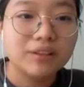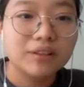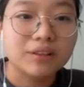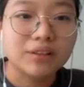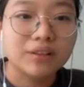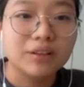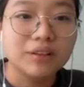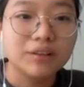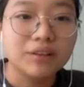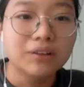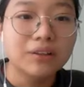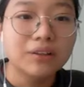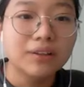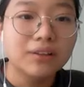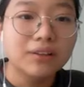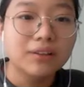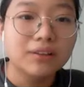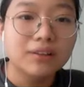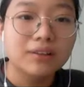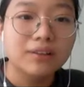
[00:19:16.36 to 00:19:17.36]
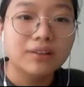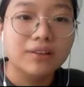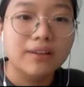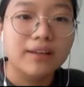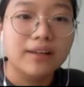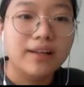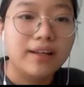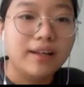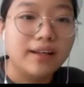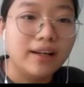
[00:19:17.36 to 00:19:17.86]
So
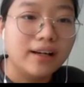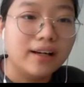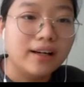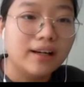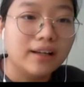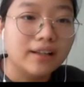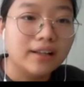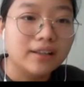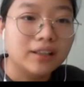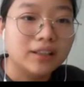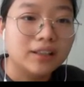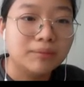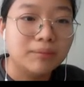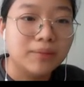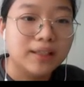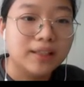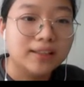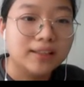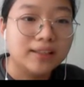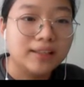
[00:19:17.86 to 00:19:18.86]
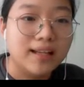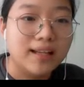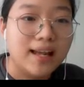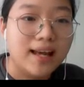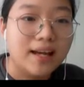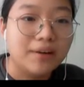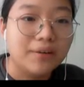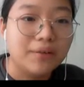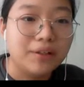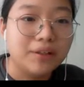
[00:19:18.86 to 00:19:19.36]
in here, this means
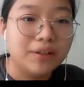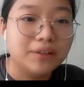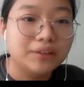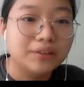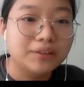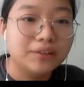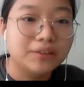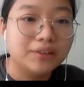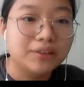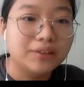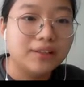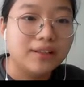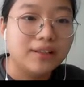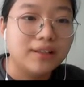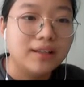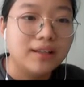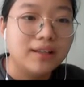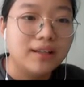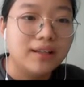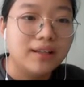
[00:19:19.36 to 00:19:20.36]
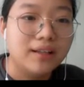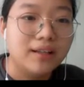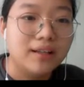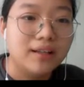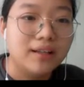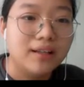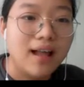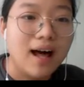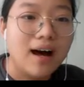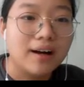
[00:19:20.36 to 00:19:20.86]
language.
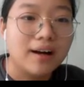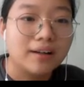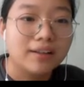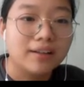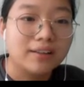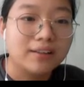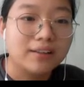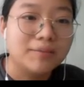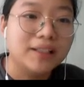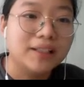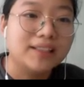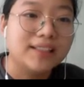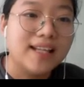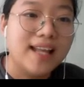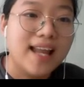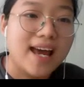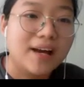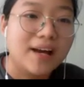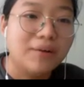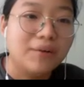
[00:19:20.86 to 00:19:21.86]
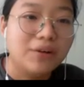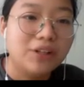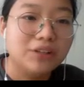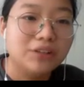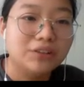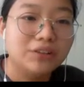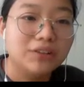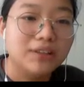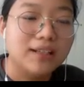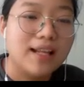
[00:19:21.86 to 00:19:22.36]
Lang, it means
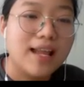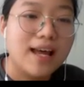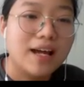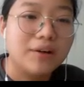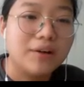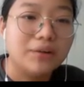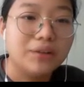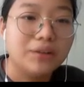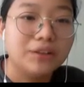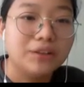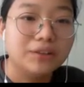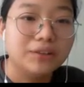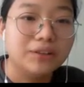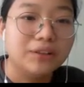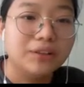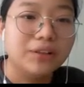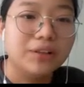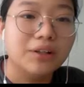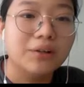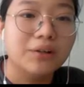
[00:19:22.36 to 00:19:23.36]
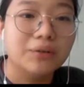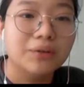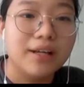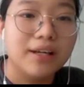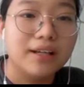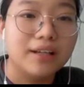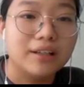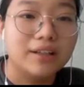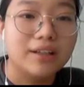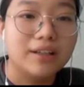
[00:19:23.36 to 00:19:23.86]
language. Language equals
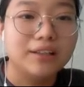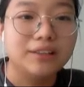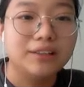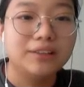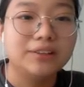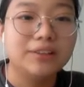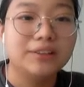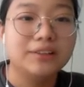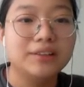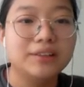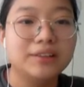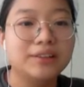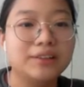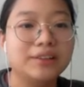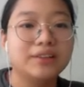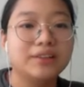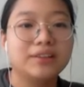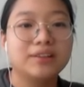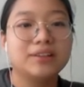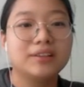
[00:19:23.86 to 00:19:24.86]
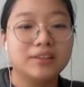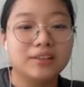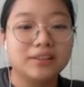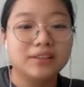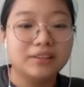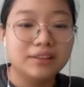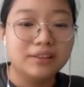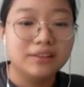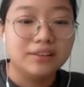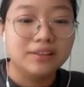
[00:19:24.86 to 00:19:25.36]
English.
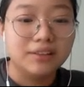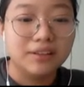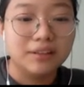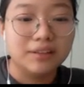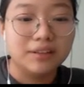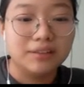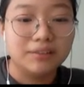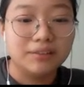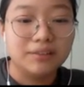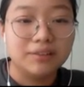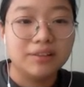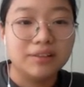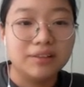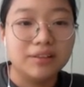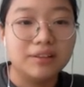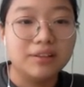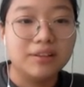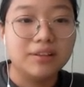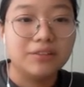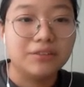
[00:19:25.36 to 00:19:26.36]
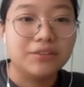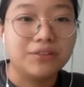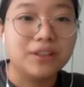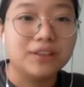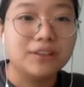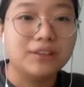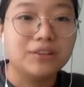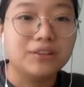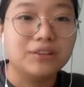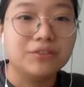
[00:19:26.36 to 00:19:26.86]
So if
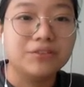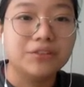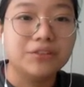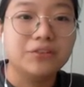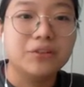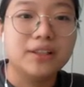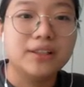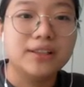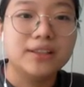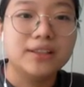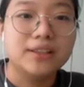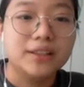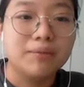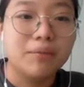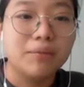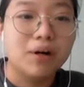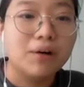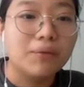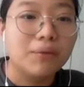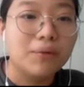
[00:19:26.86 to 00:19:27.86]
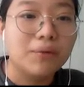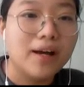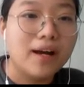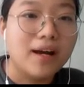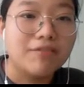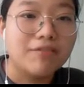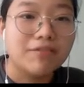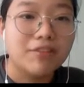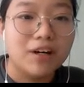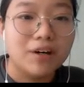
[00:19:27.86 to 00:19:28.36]
you want to see more, we
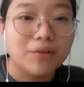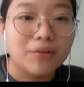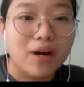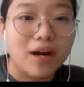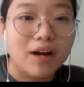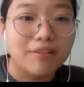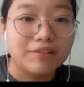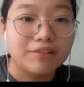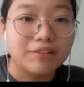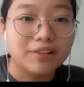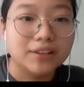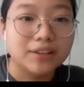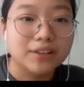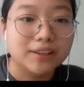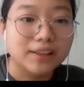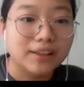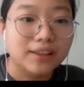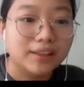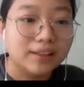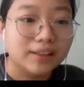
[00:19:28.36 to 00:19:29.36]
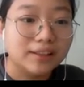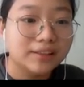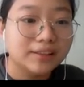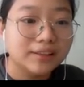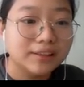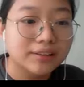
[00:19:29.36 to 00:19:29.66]
have a reference here.